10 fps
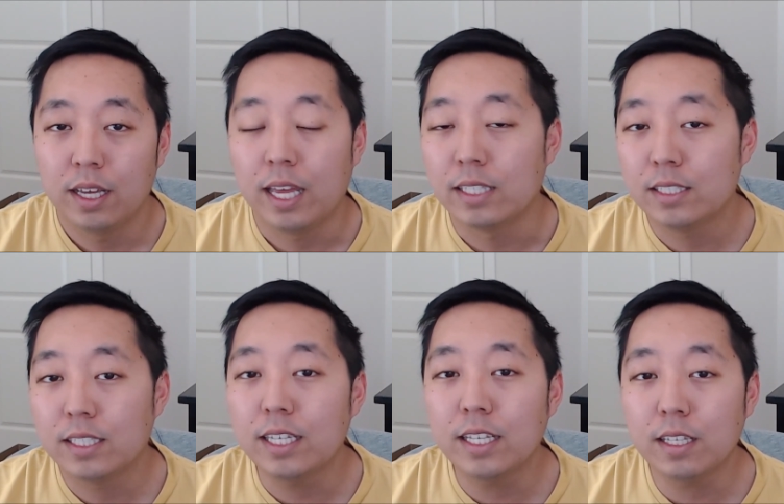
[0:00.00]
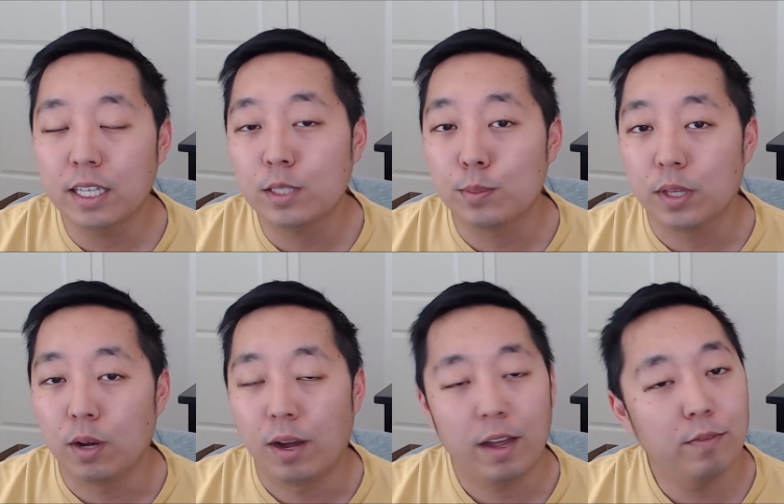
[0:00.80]
And see any links below.
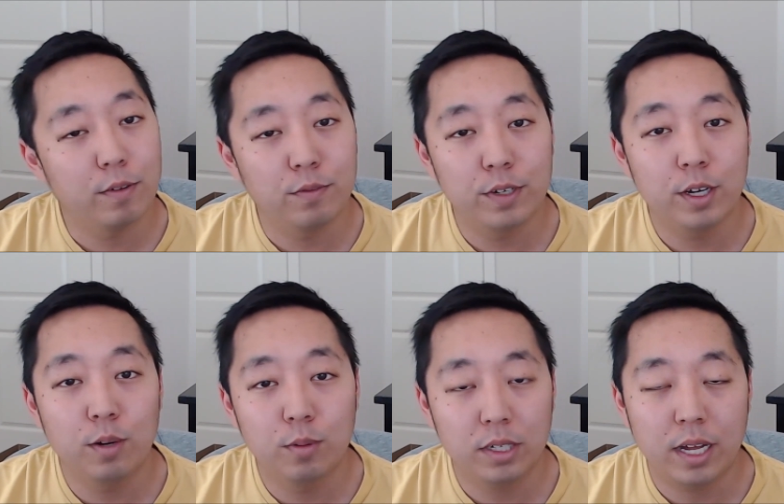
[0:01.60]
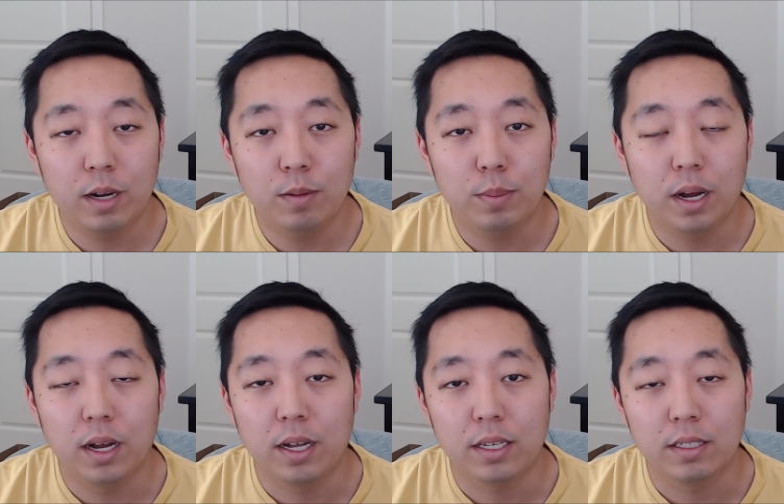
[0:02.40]
I offer free homework help
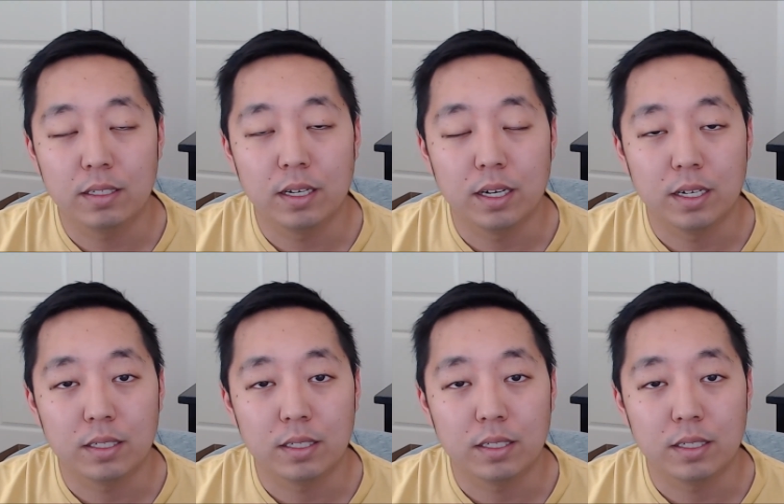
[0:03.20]
on uh,